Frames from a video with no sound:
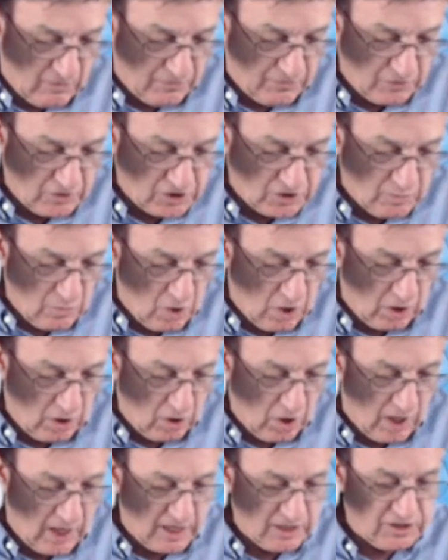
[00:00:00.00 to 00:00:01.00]
out for a
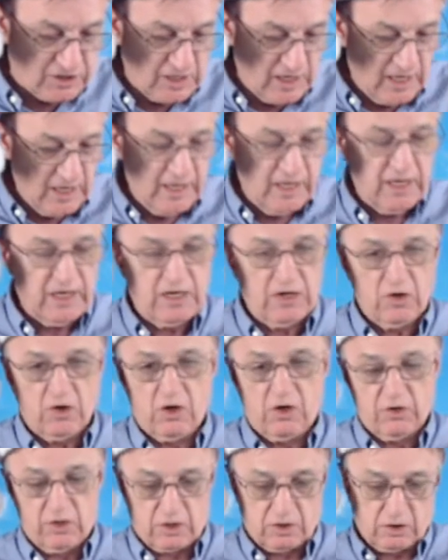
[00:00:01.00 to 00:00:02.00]
small loss in
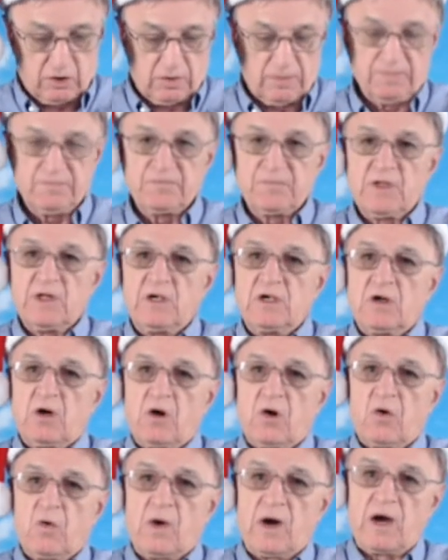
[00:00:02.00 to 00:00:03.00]
Oracle,
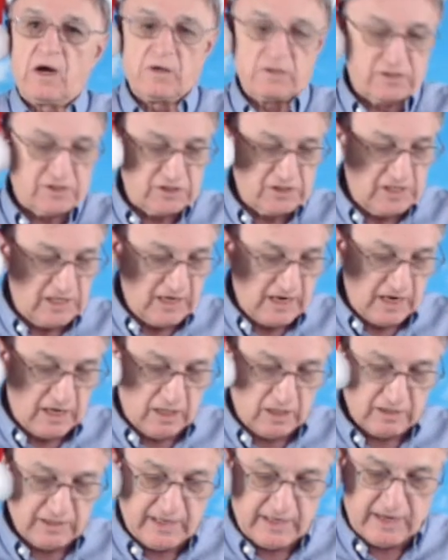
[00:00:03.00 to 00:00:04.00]

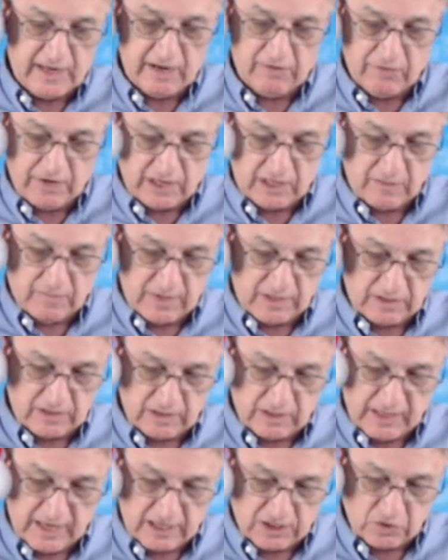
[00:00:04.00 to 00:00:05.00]
ORCL, that I
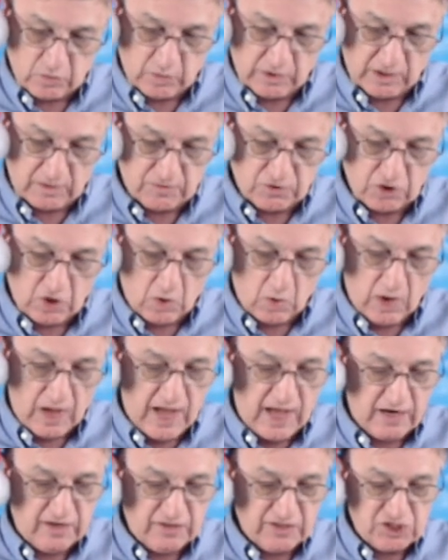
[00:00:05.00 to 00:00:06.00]
recommended last week. So
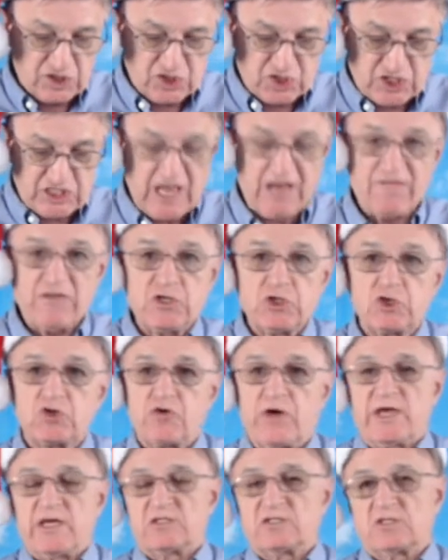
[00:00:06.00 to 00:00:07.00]
out of the 7
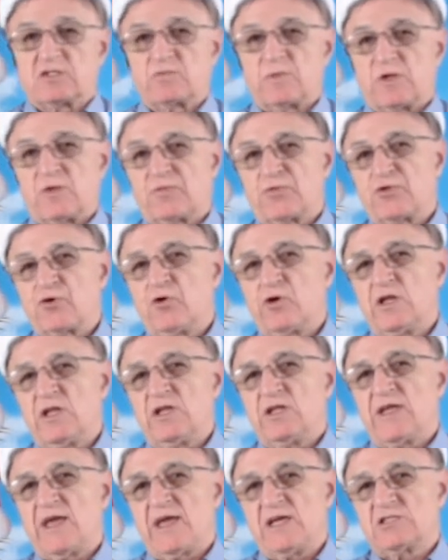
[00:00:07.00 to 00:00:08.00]
trades, it's been
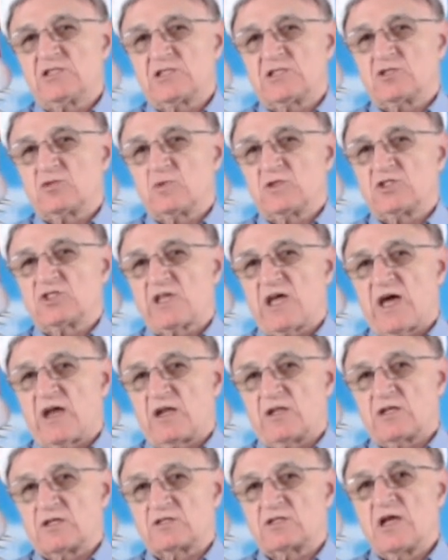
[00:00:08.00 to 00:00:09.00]
30 days since we
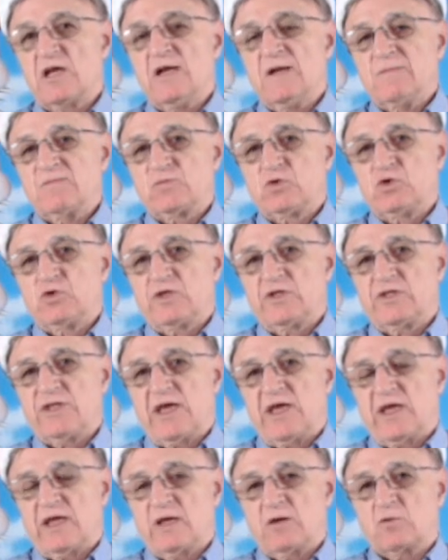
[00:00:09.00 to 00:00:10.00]
started this, to the
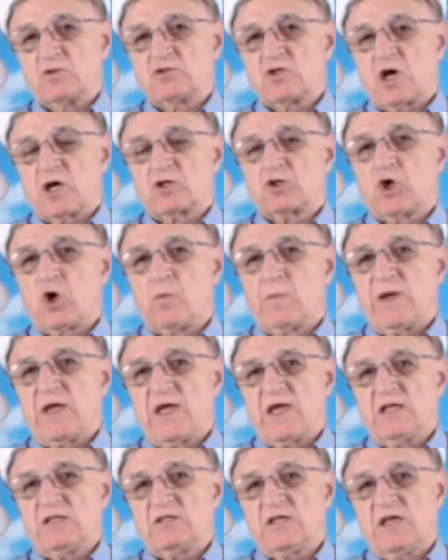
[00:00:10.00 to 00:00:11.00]
day. It was October
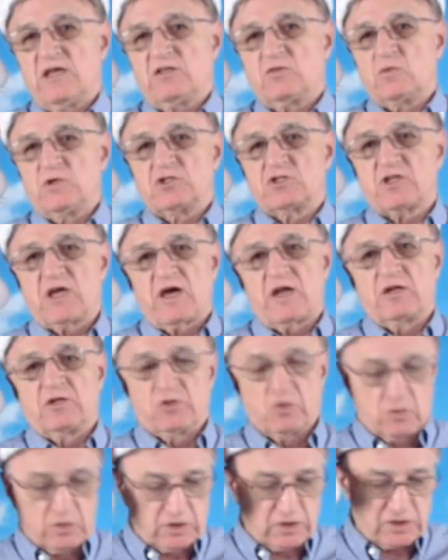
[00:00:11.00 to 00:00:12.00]
18th we started
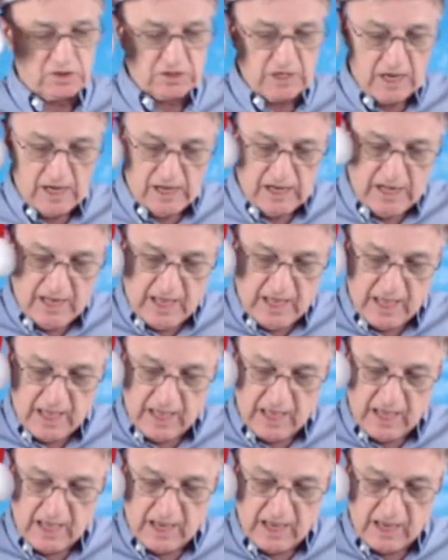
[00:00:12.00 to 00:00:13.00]
doing this,
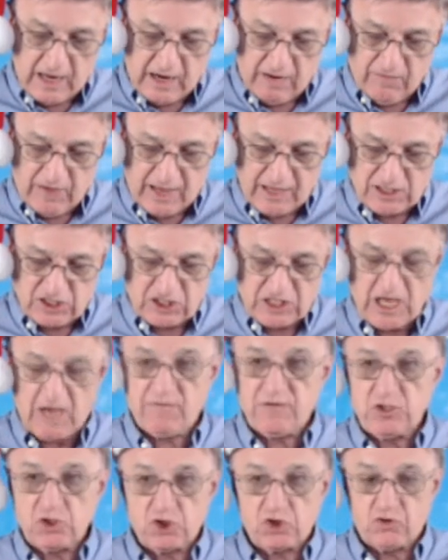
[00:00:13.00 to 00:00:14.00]
and I've had
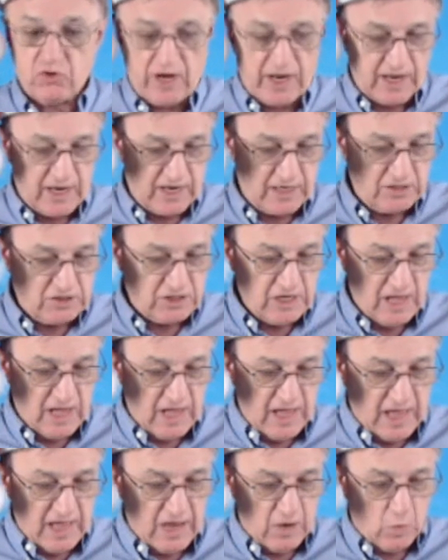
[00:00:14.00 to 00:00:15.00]
7 trades,
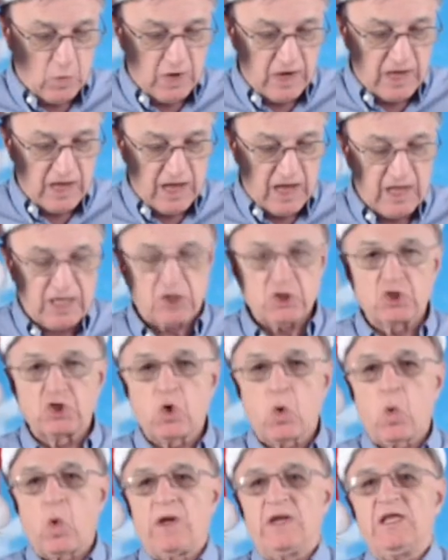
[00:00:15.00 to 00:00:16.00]
and we are
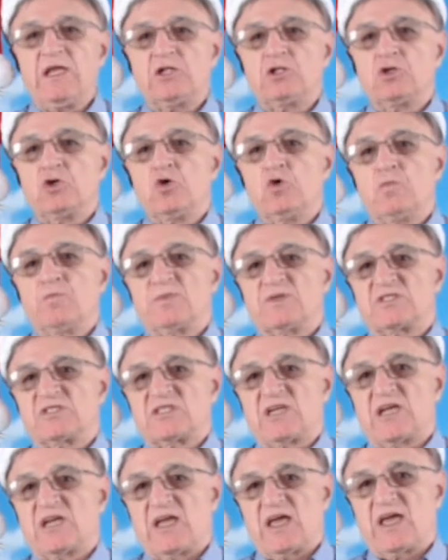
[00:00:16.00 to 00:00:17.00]

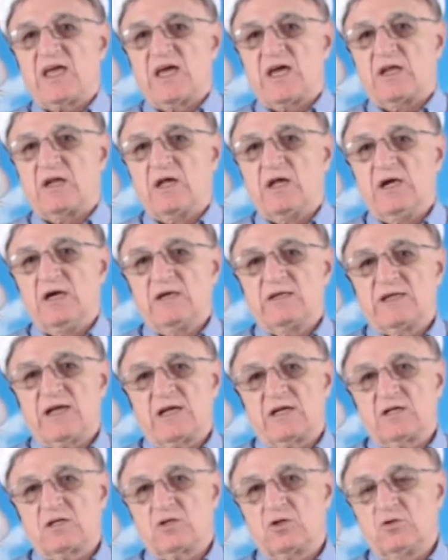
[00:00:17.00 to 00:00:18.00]
22% ahead.
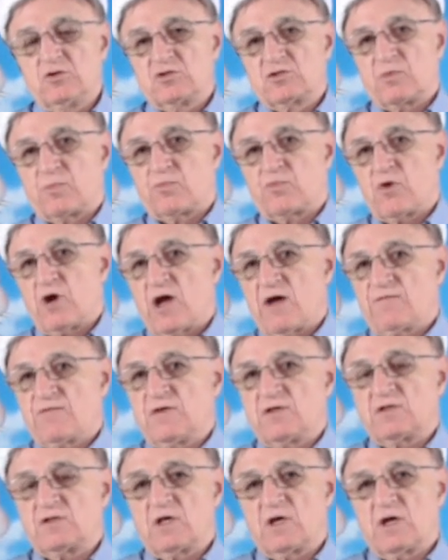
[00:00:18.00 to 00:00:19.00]
That includes the
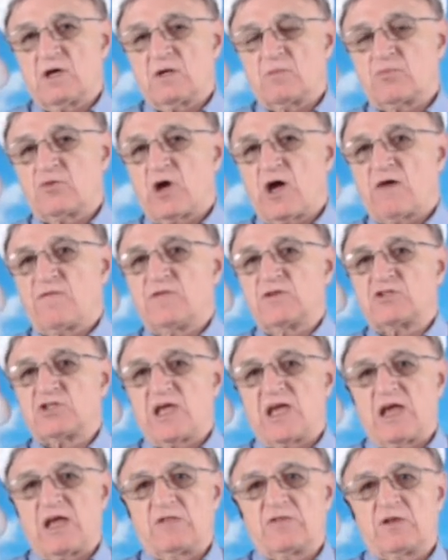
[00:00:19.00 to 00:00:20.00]
profits
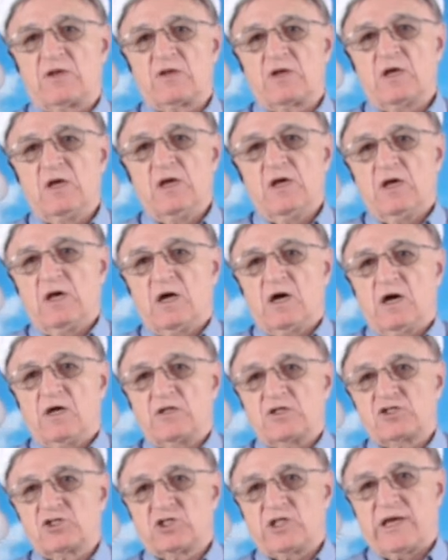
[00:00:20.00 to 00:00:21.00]
and
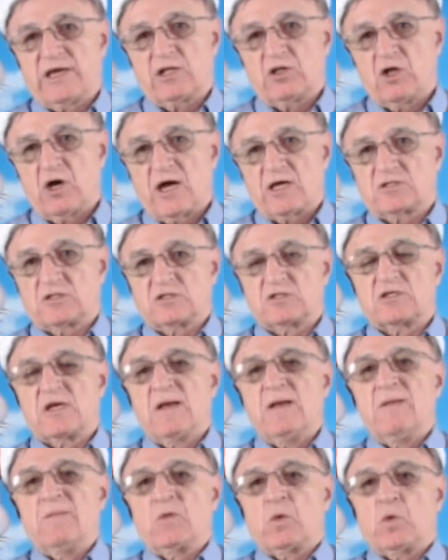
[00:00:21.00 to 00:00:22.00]
the slight losses.
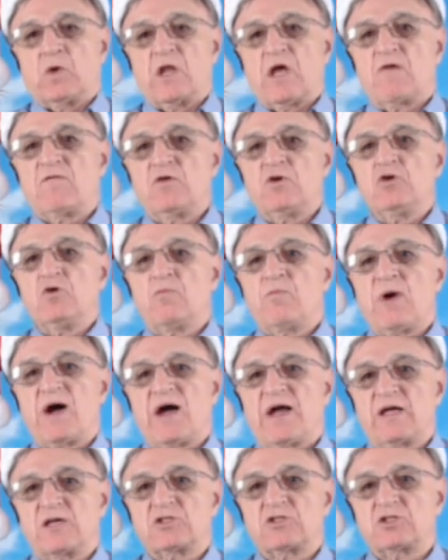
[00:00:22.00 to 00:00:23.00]
Whenever you
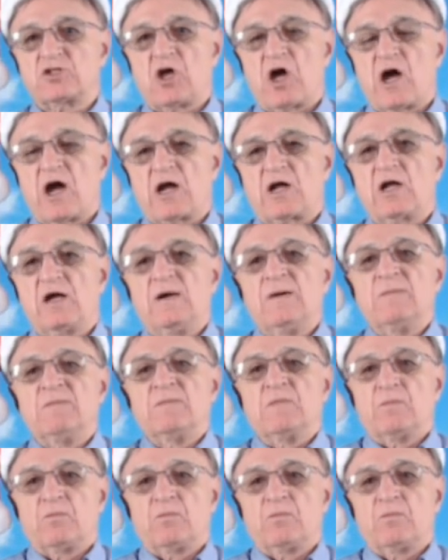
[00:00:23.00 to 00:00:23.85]
buy a stock,